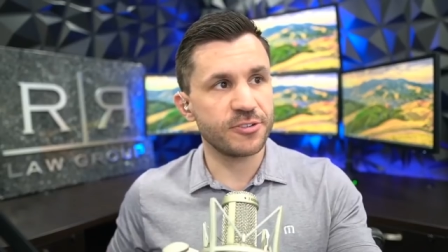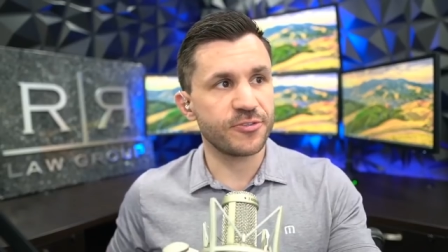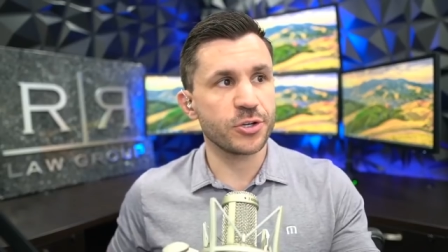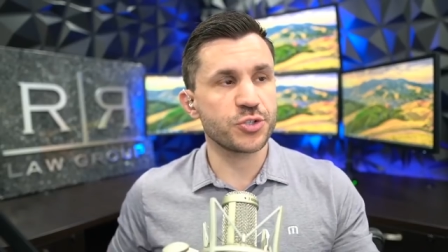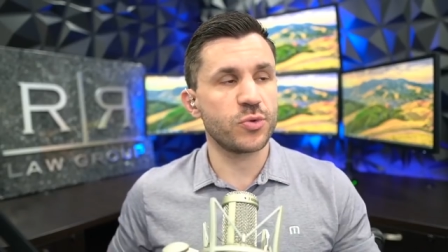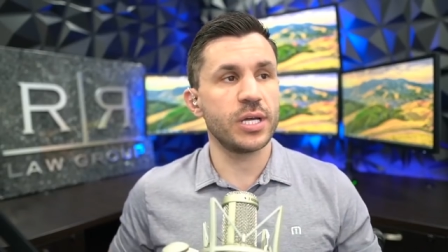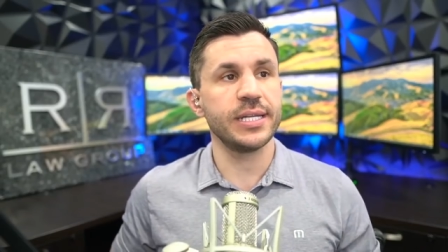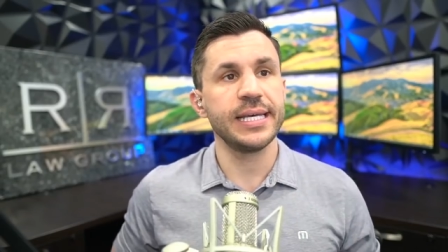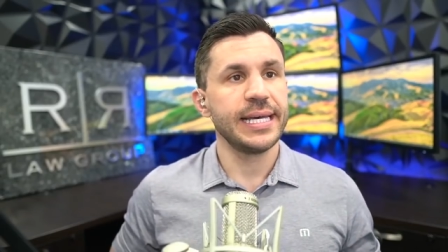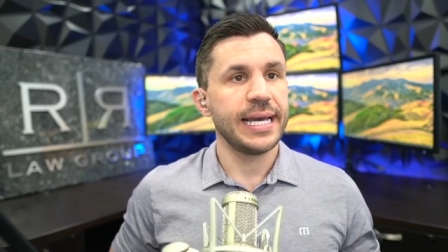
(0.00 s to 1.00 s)
first
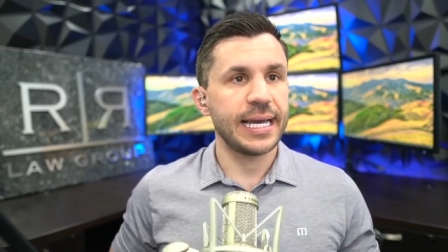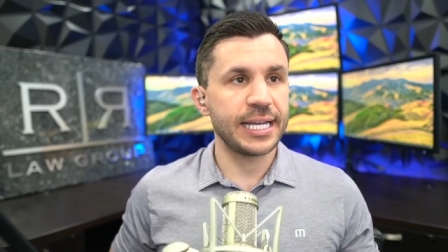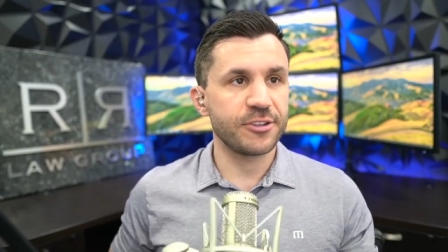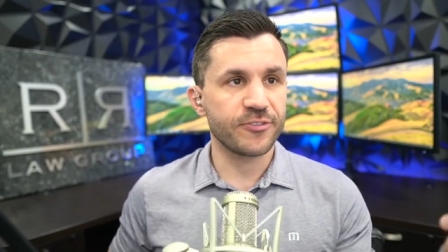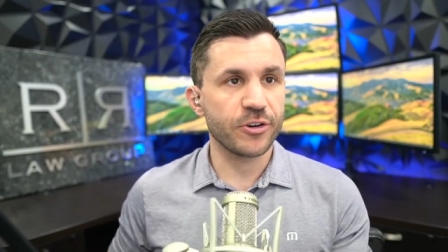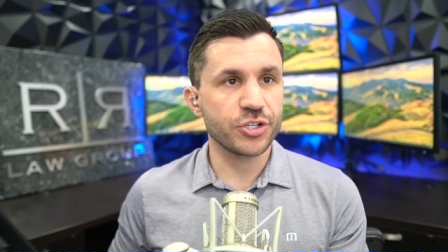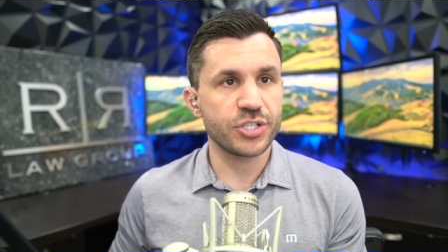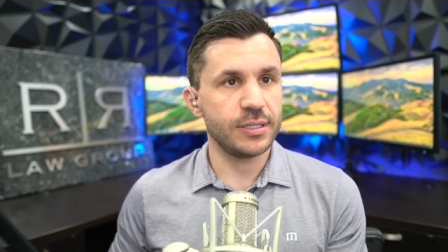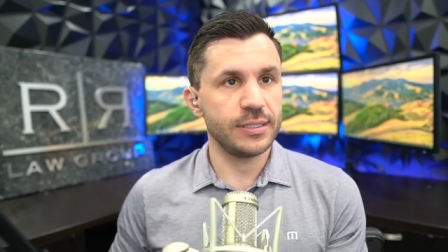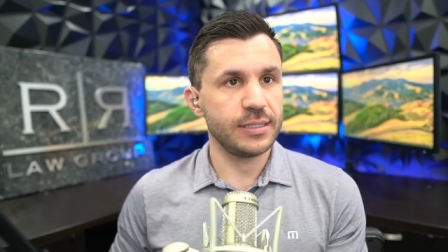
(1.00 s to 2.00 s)
one at the
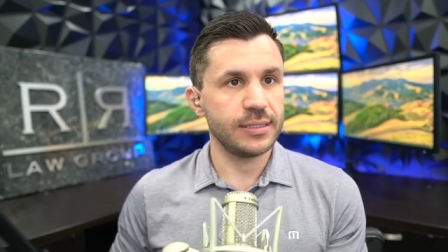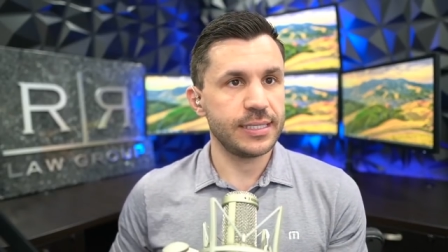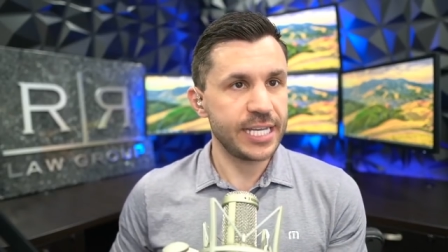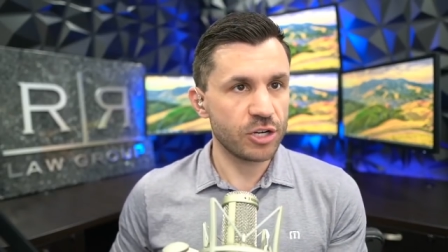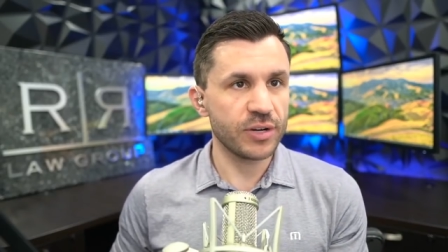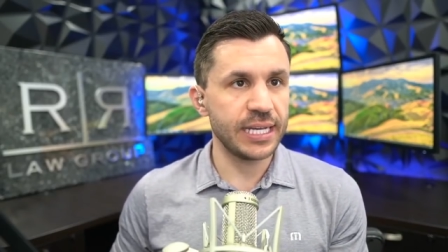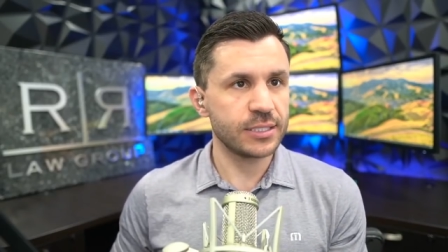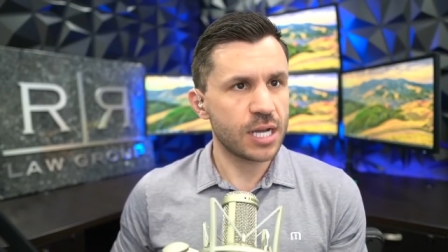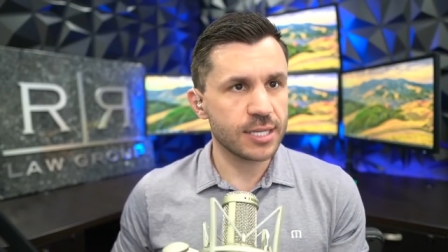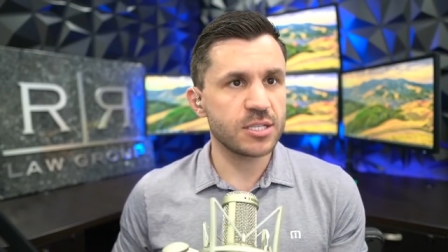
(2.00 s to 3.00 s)
first hearing,
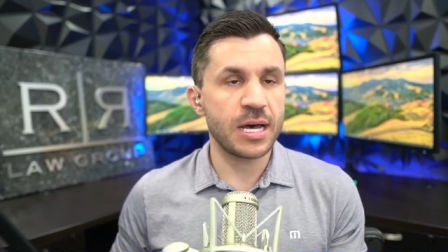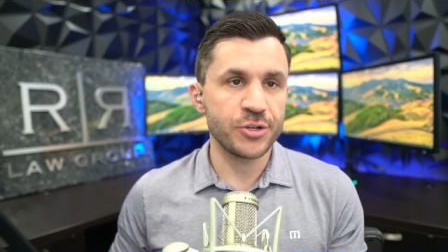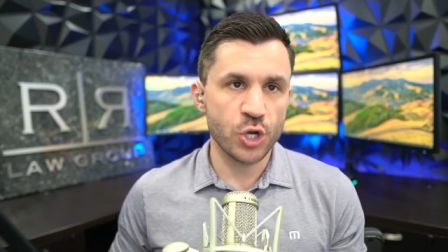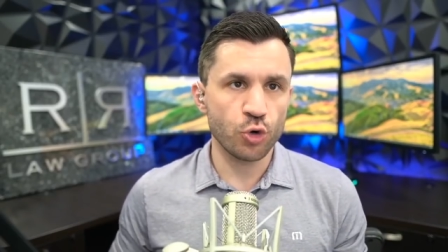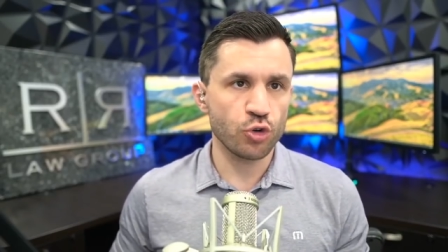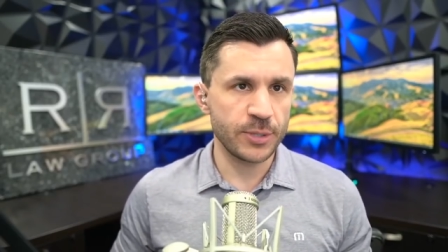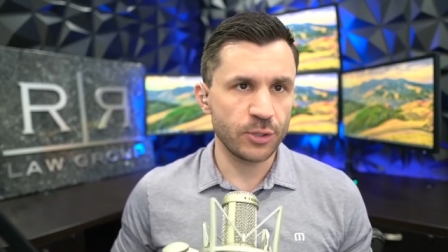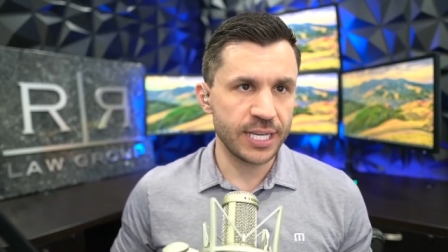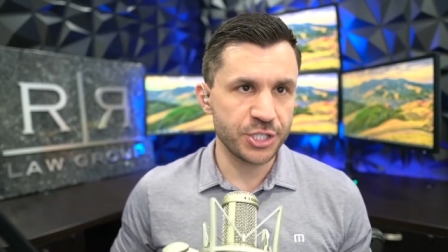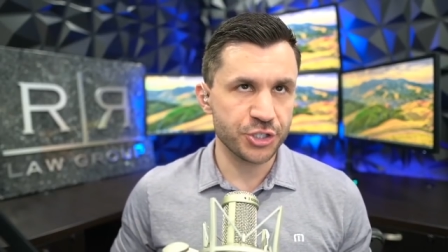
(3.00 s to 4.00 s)
talks about no
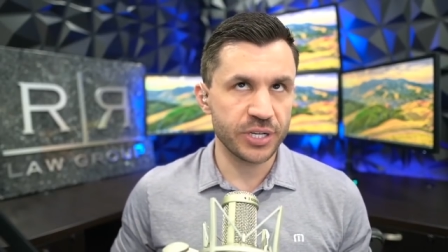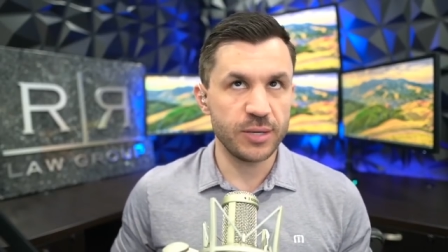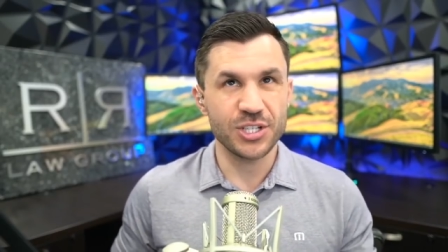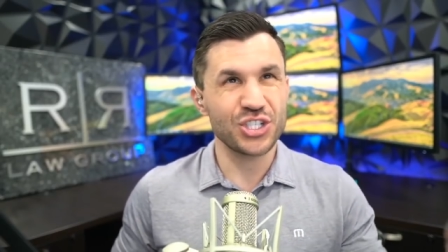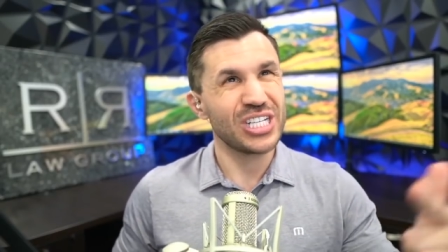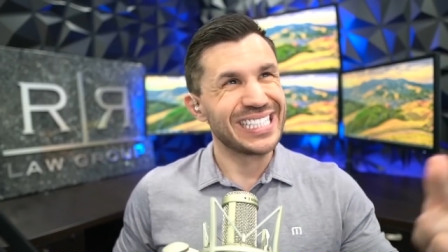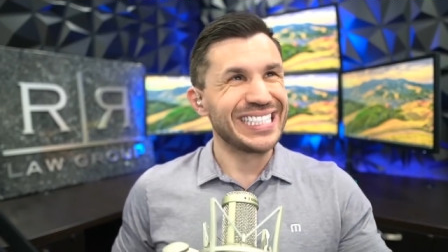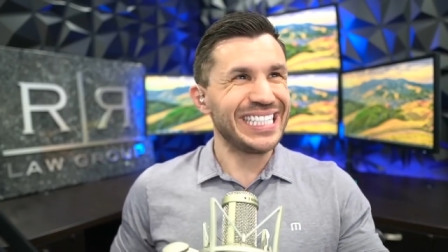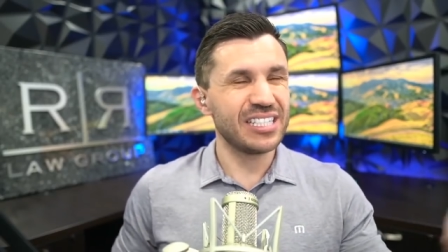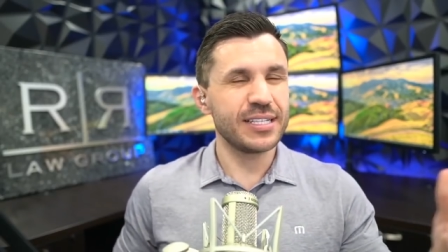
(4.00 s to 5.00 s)
criminal history, which,
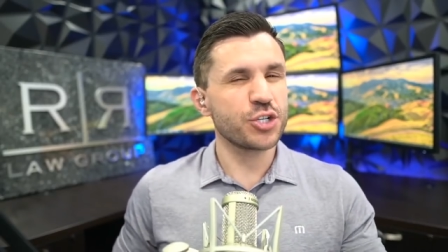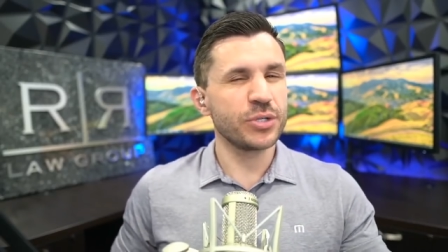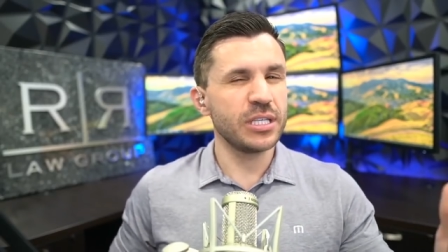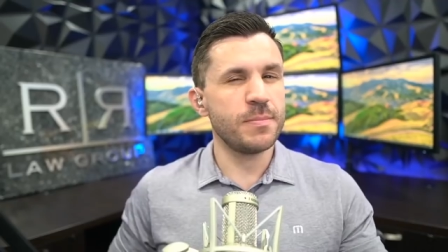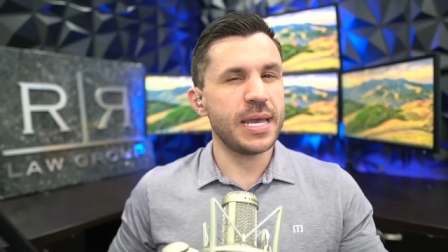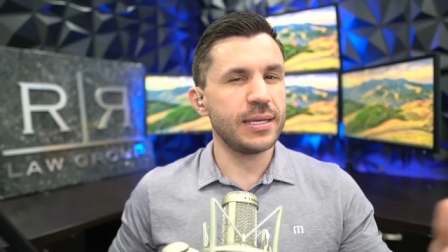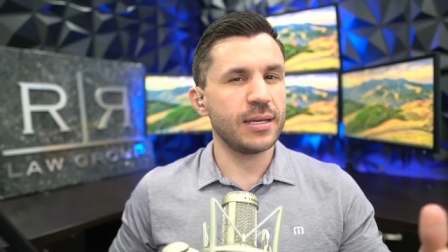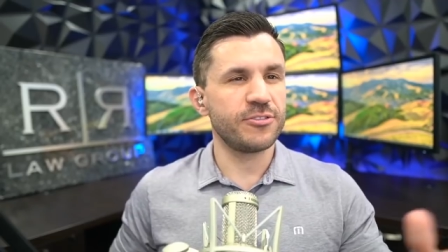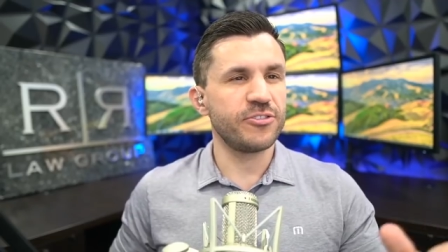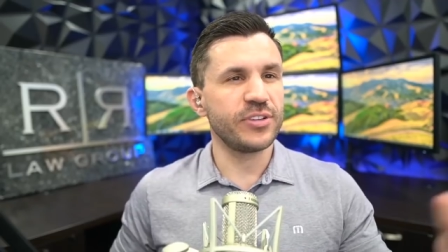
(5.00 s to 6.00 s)
you know, doesn't really make
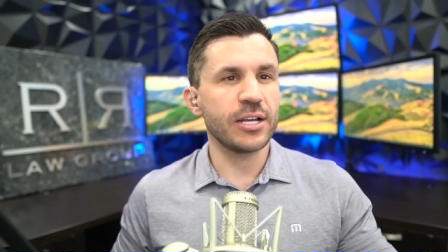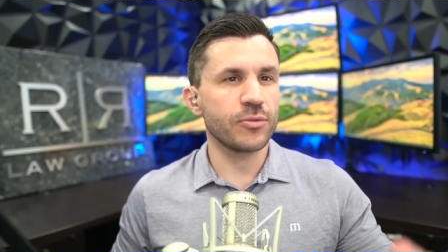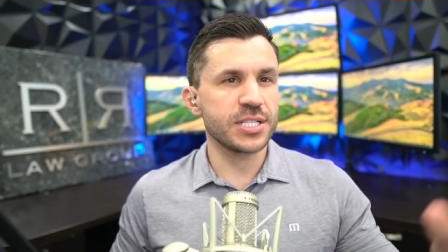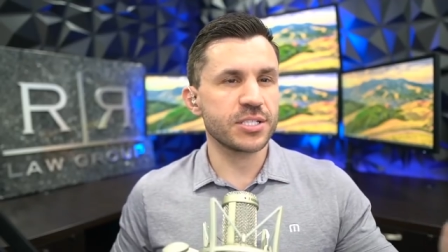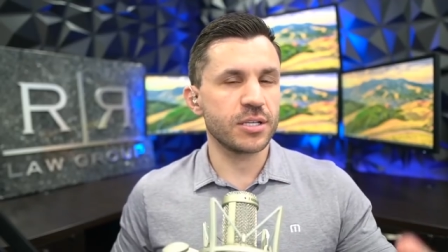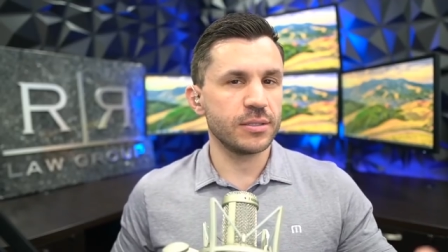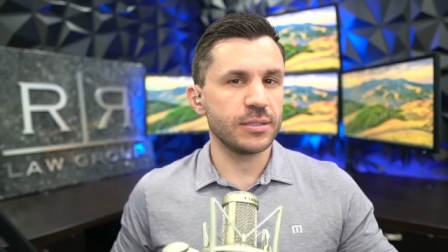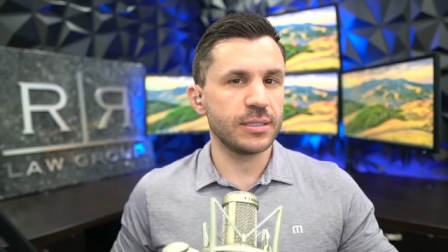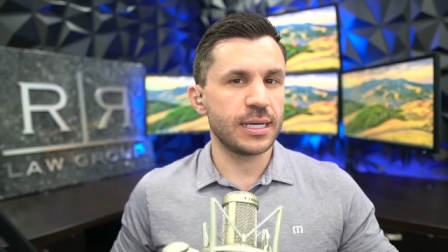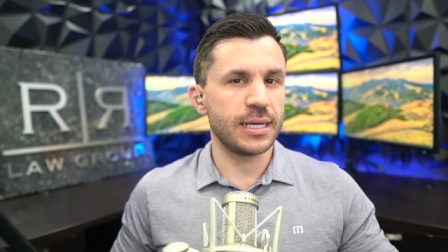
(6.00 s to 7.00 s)
a flight risk
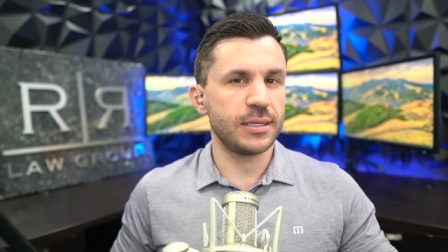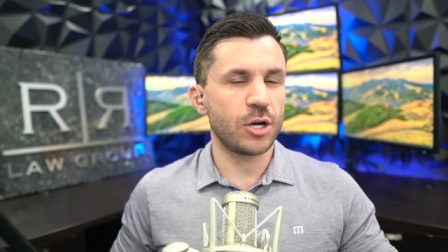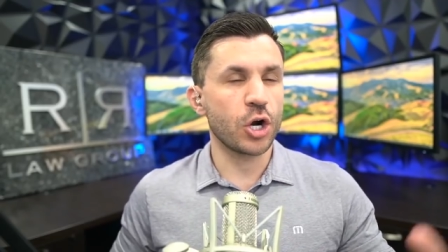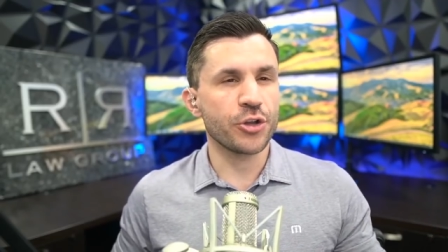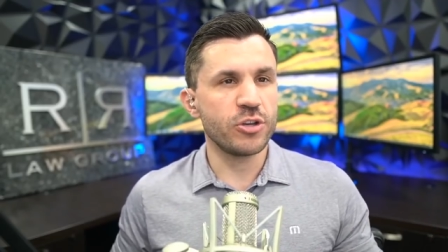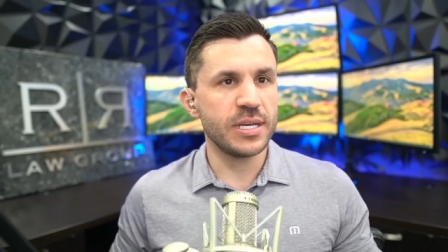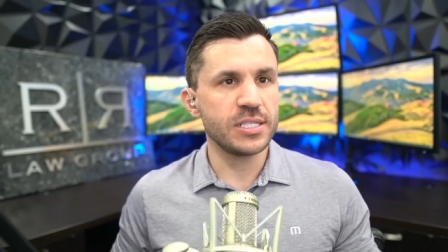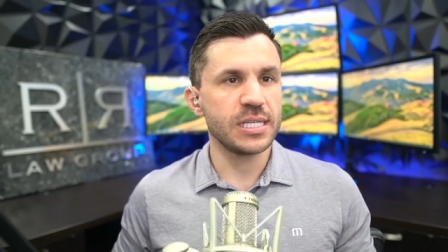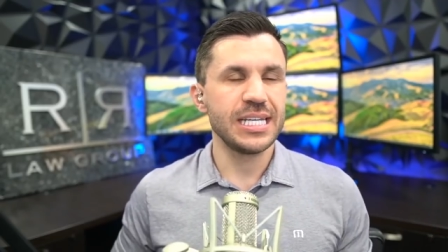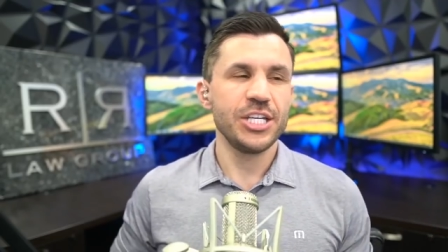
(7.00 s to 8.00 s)
argument.